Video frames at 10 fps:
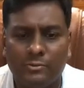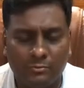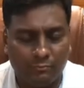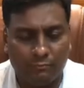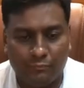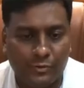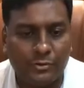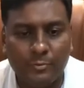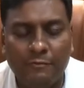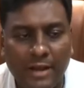So
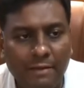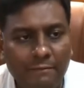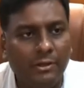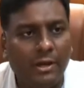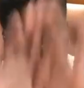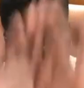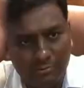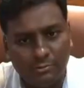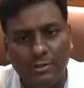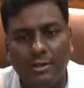to be frank with you, I used
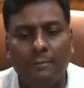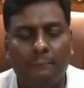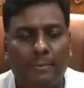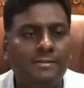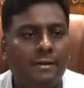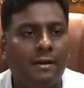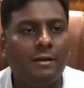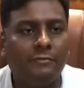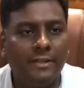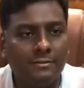to paste a lot
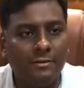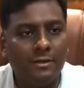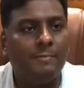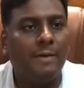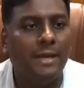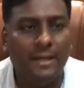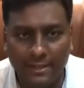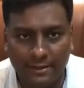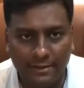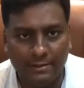of things, in my
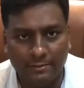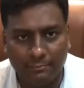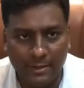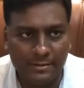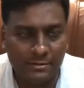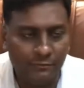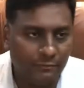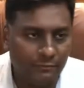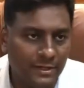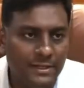place of
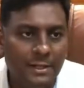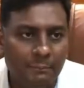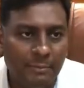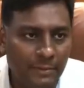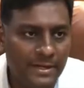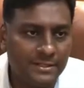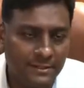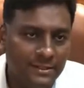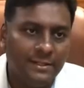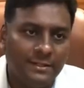preparation.